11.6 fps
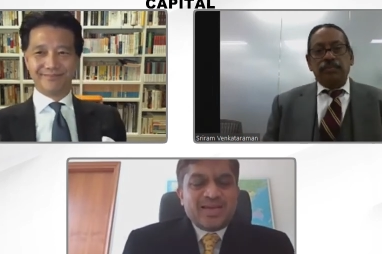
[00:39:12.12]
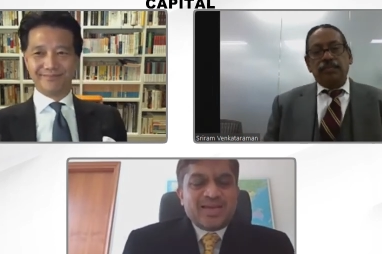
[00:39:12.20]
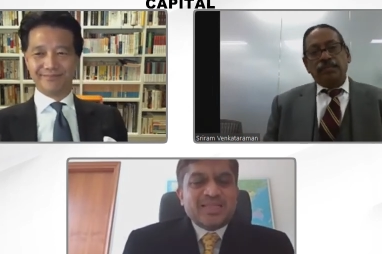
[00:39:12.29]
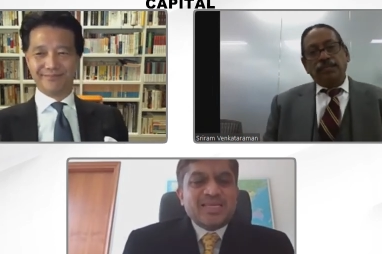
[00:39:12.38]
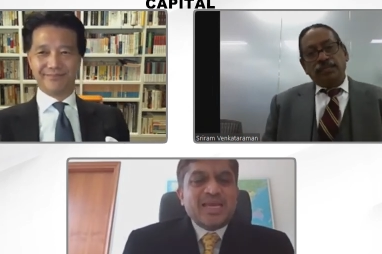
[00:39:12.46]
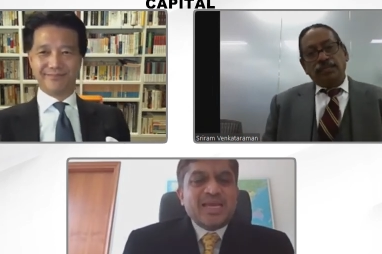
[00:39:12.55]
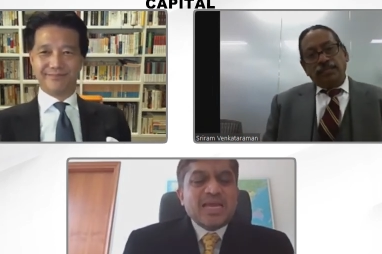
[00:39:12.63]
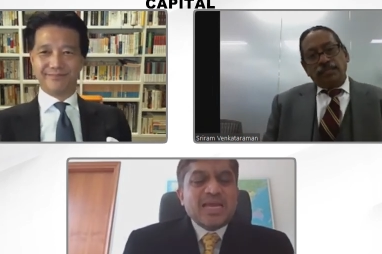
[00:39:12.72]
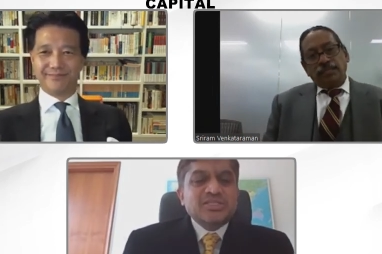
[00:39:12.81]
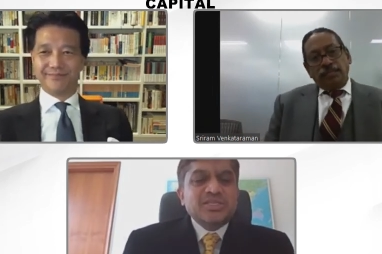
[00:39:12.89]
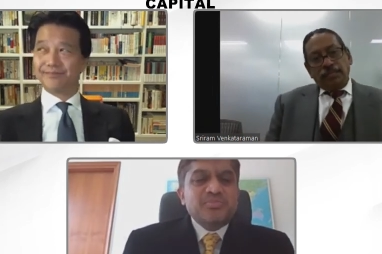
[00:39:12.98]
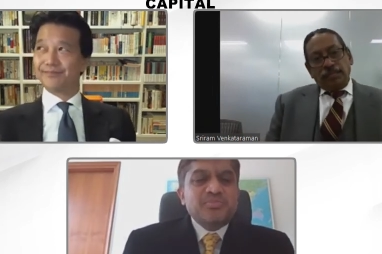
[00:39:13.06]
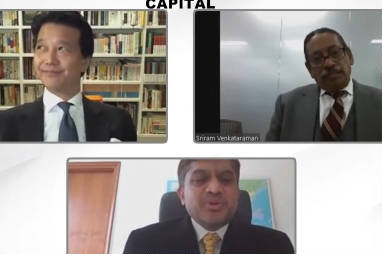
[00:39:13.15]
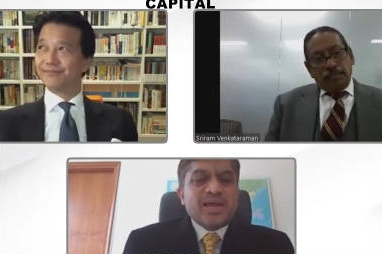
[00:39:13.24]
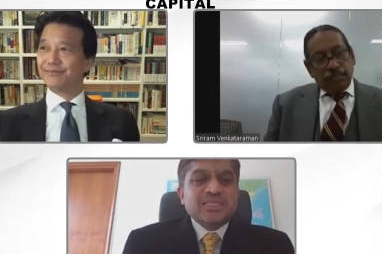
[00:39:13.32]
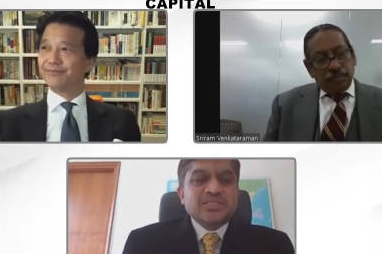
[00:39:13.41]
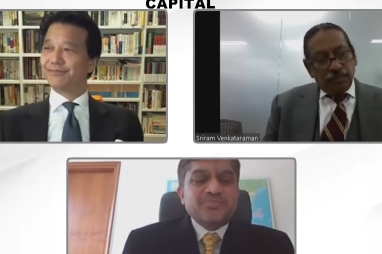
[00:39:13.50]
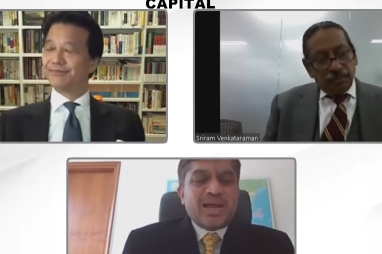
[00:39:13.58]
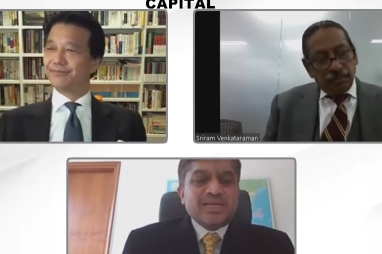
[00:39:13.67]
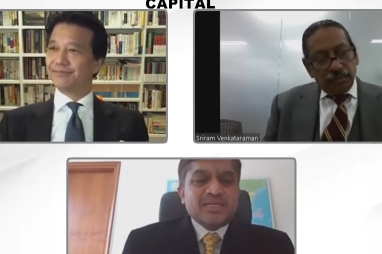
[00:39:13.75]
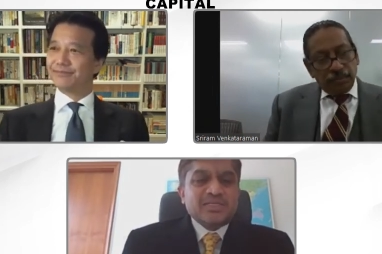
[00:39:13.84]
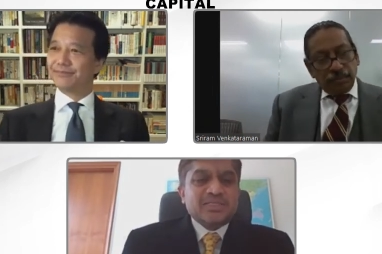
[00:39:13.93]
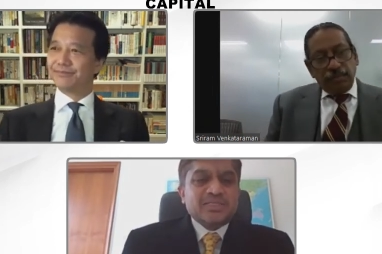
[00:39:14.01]
Speaker 1: the entry price
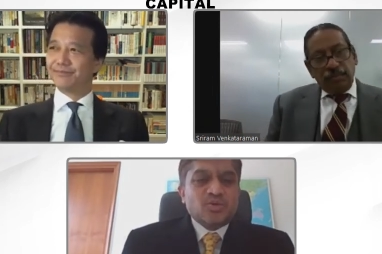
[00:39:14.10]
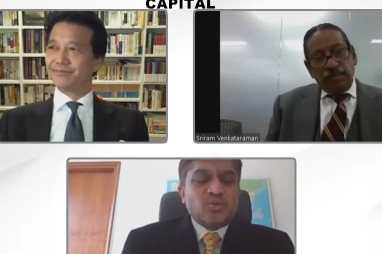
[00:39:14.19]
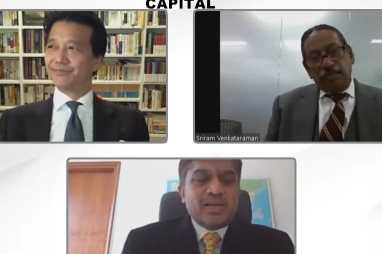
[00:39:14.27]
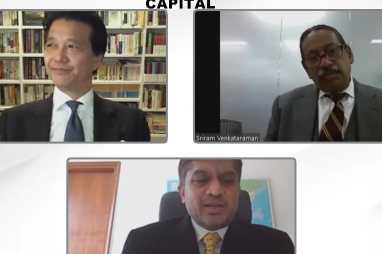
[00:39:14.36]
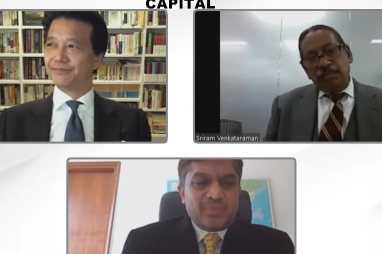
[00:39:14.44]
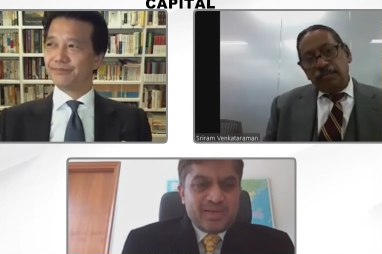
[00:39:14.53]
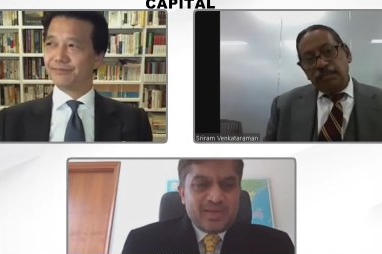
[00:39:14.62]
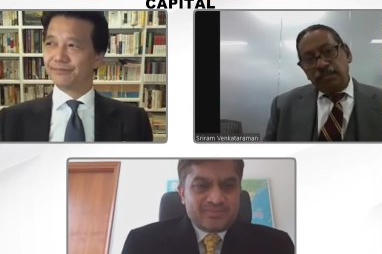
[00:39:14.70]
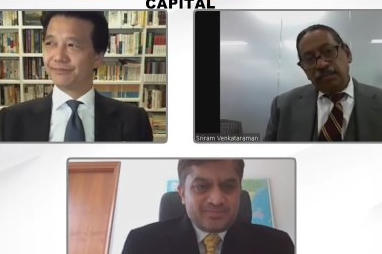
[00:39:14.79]
matters quite a bit.